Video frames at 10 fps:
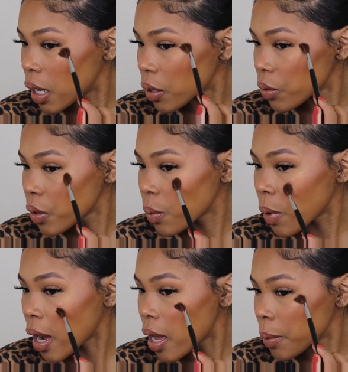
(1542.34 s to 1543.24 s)
I don't know
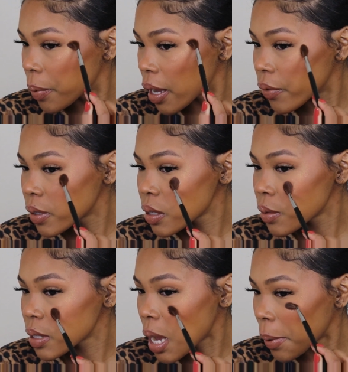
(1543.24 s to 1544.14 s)
why, but every
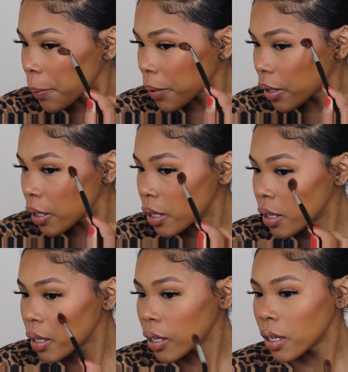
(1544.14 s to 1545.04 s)
single time I put
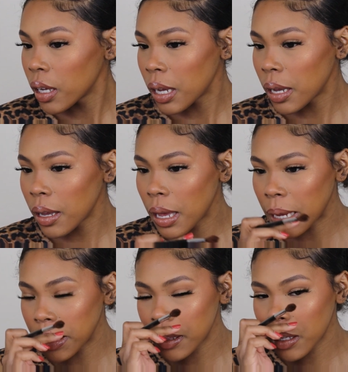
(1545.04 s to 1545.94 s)

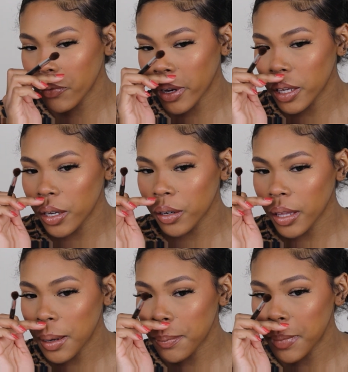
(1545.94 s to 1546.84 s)
anything right here,
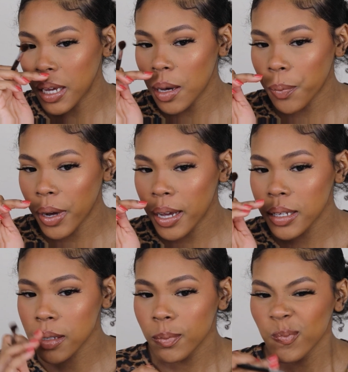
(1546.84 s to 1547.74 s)
like makeup
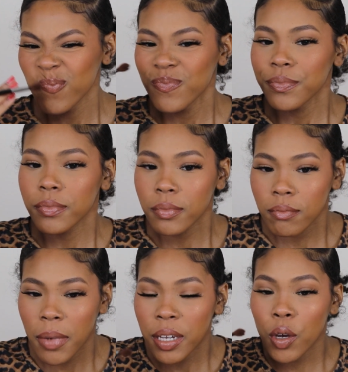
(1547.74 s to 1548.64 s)
wise,
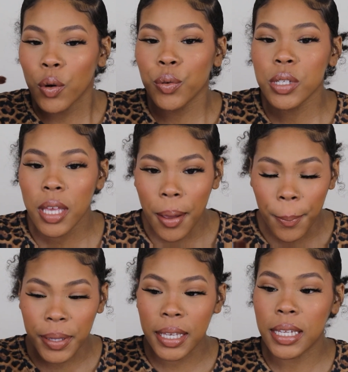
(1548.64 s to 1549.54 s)
my nose
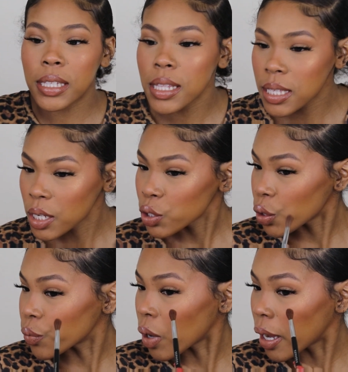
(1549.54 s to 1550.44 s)
begins
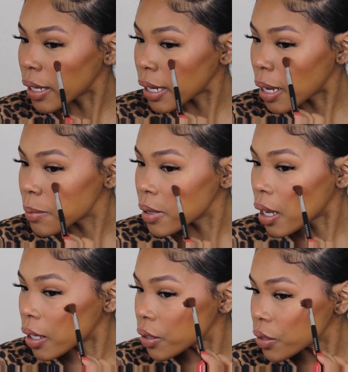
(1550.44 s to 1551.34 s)
to run and I'm
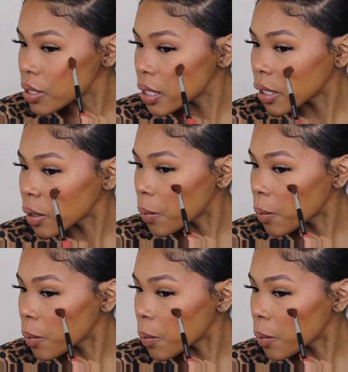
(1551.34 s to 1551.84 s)
not understanding